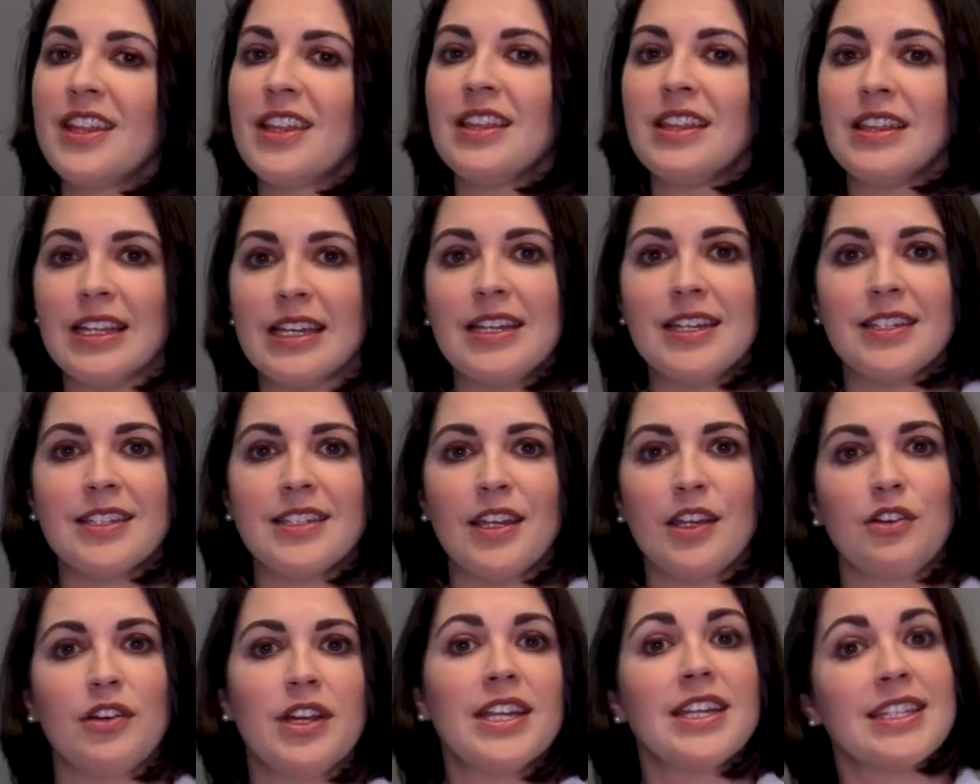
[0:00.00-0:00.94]
the latest
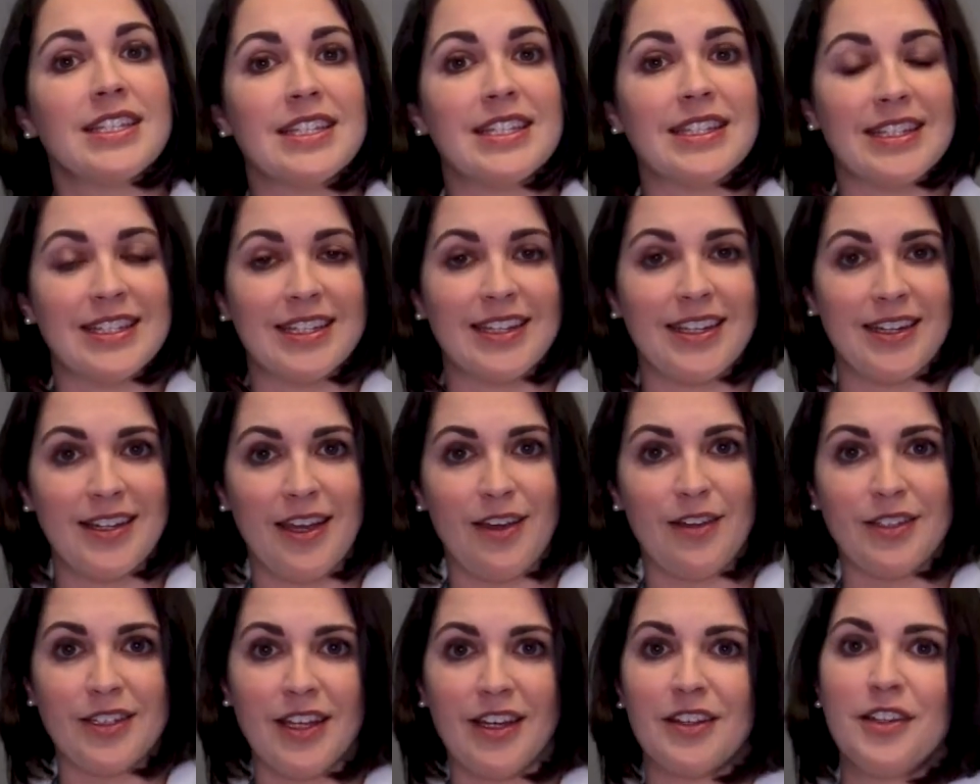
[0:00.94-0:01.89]
and greatest in skin
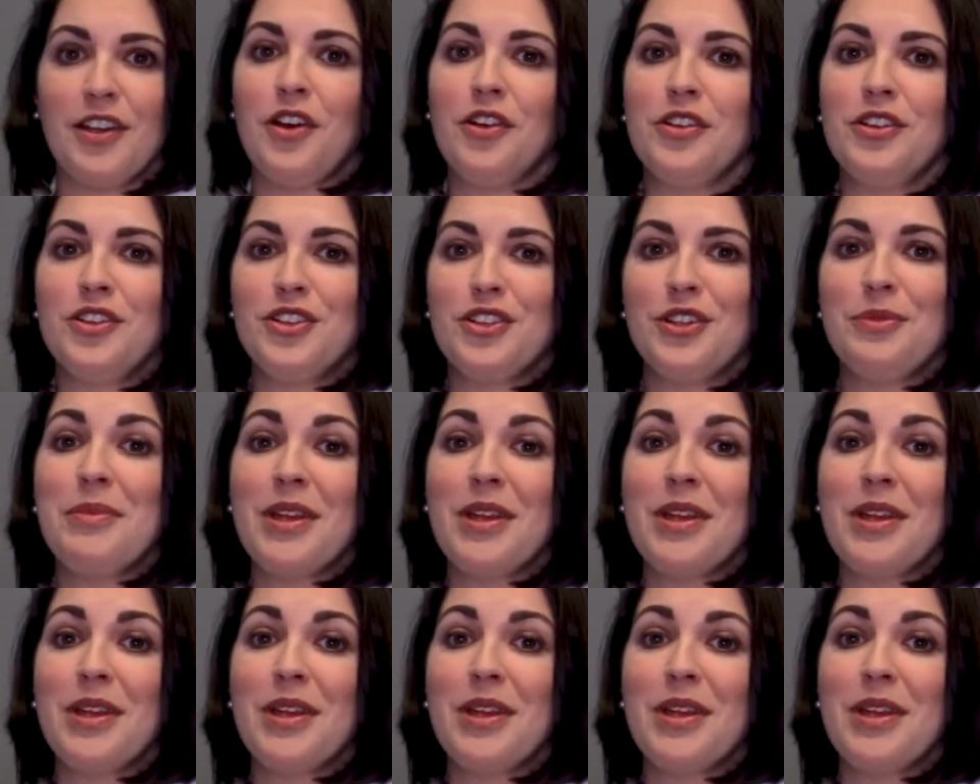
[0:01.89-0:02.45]
health technology.